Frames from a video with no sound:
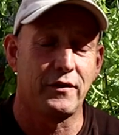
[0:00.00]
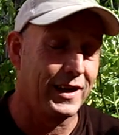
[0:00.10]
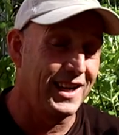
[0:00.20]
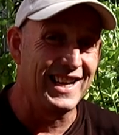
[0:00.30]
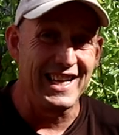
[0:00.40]
I've
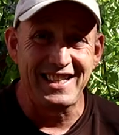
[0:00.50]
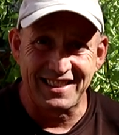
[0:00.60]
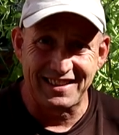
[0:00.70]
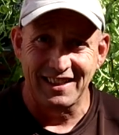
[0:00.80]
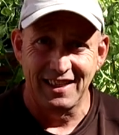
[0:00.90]
had at
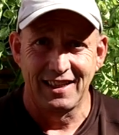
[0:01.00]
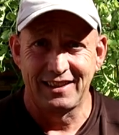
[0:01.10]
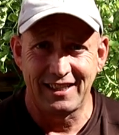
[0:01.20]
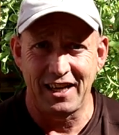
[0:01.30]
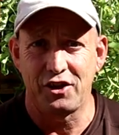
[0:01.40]
least
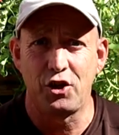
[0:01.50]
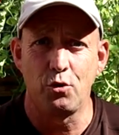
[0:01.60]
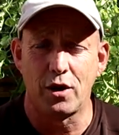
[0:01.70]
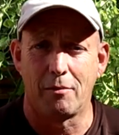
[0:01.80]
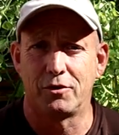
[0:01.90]
ten
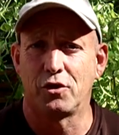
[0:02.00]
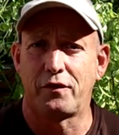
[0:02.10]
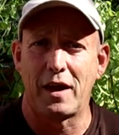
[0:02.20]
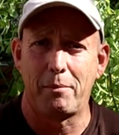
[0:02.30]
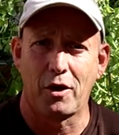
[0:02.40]
cucumbers off
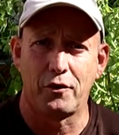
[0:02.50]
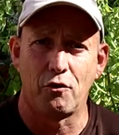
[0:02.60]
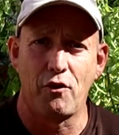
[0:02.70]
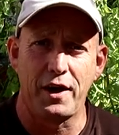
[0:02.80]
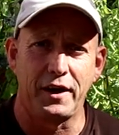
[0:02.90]
that plant
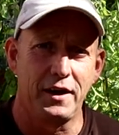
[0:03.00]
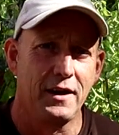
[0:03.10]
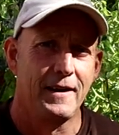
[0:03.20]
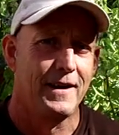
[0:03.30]
already,